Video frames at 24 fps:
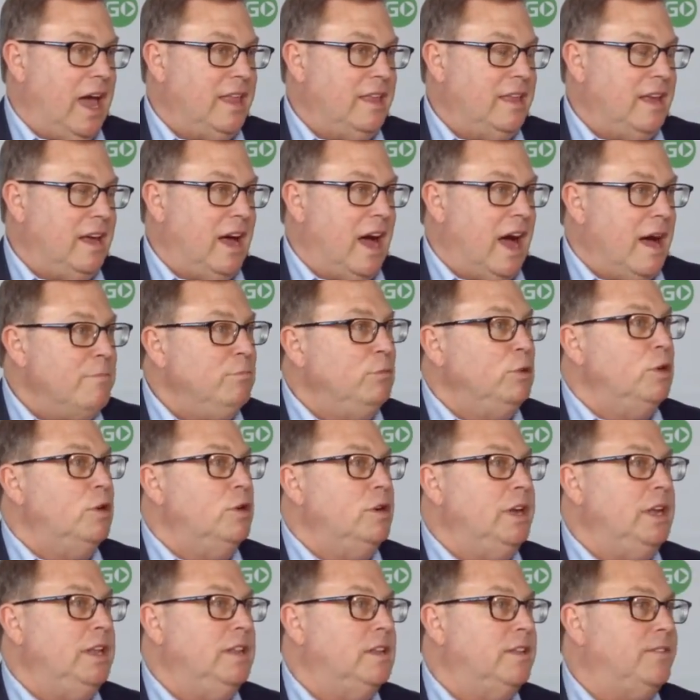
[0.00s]
I'm
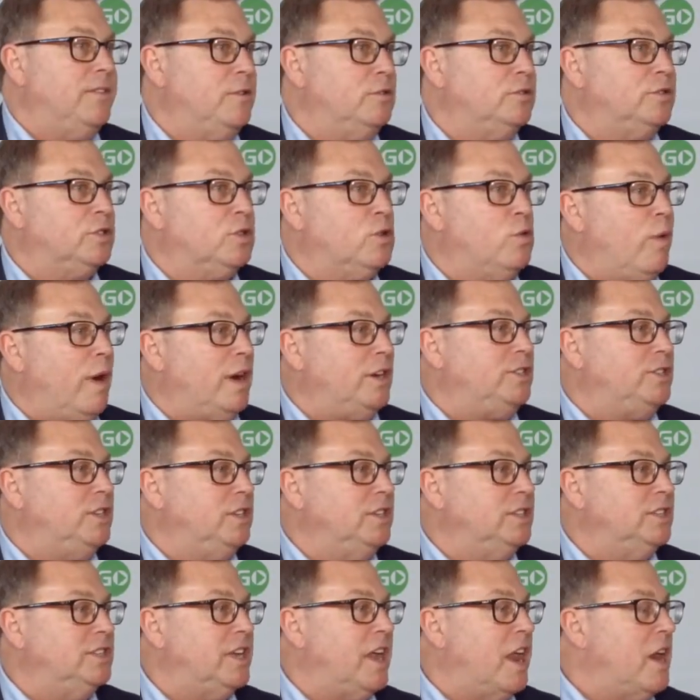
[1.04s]
learning that there's
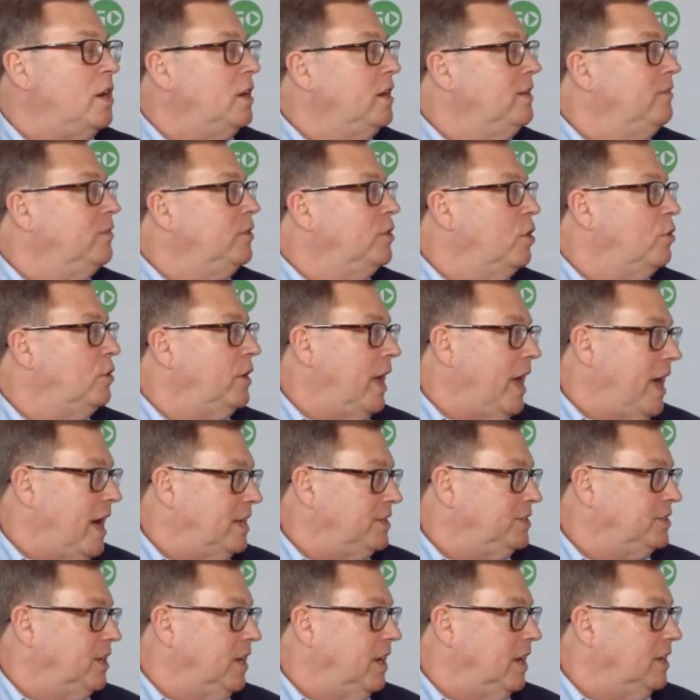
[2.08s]
questions that I don't even know to
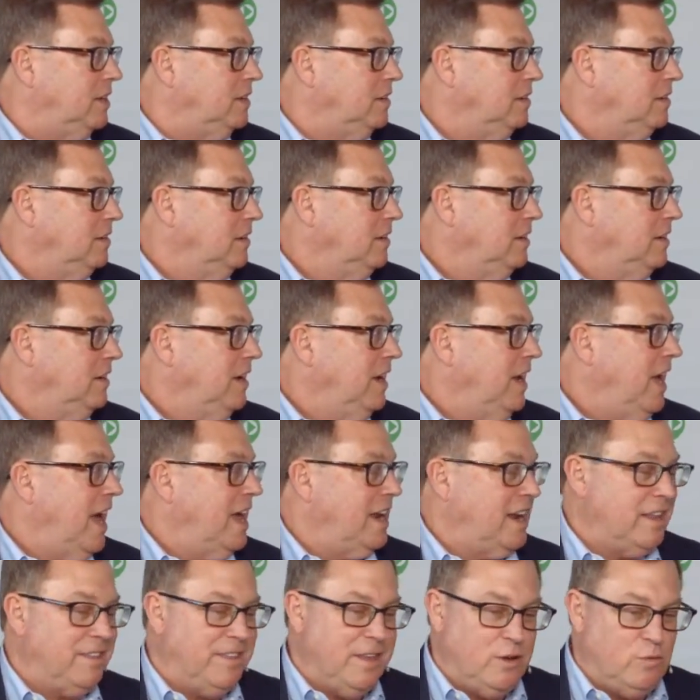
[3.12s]
ask yet.
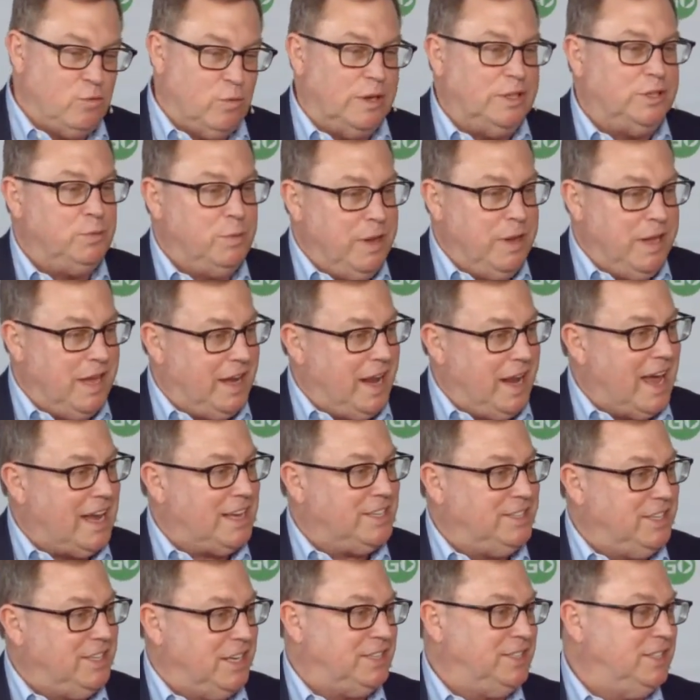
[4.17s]
And I think once we get
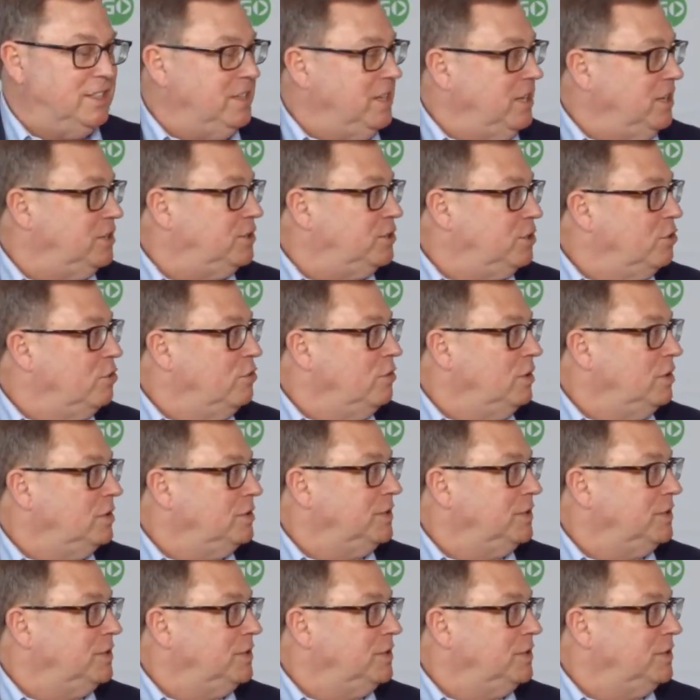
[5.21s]
access to these tools